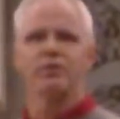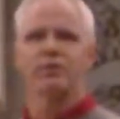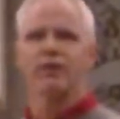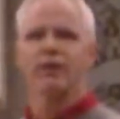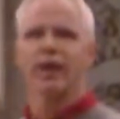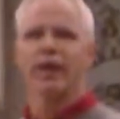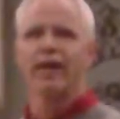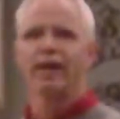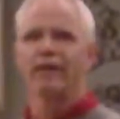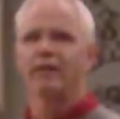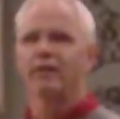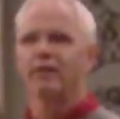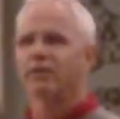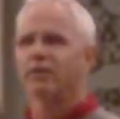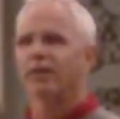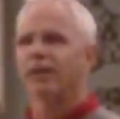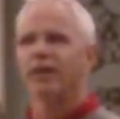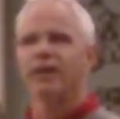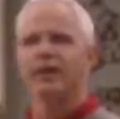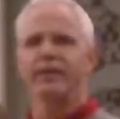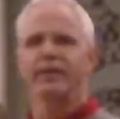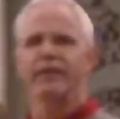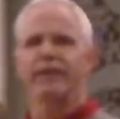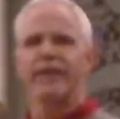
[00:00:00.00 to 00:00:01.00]
tonight,
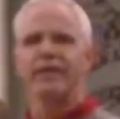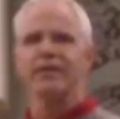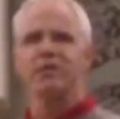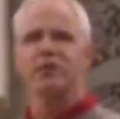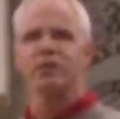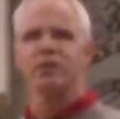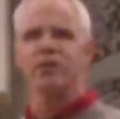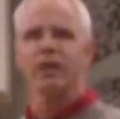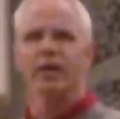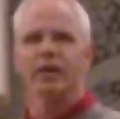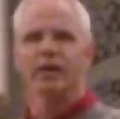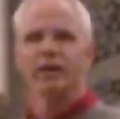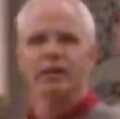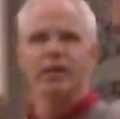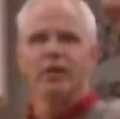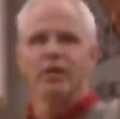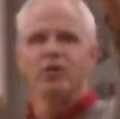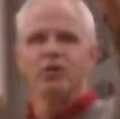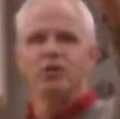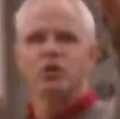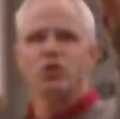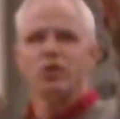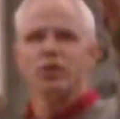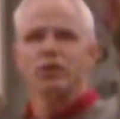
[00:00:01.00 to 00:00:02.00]
and that's
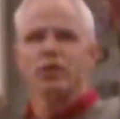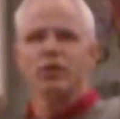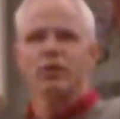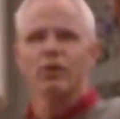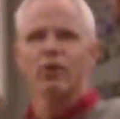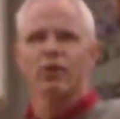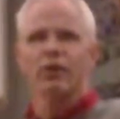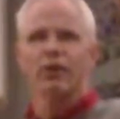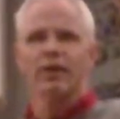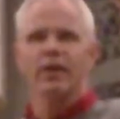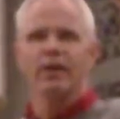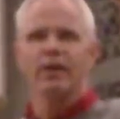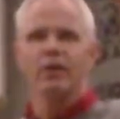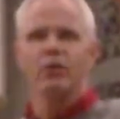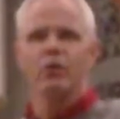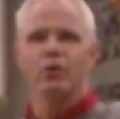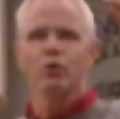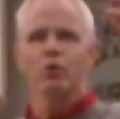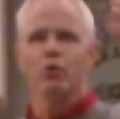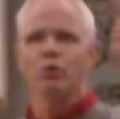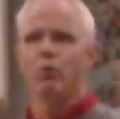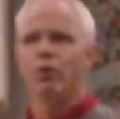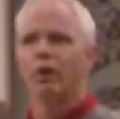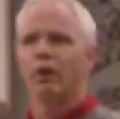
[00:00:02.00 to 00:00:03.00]
Gene Gerke,
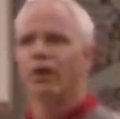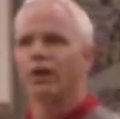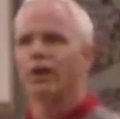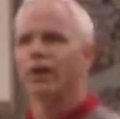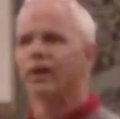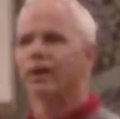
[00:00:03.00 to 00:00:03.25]
who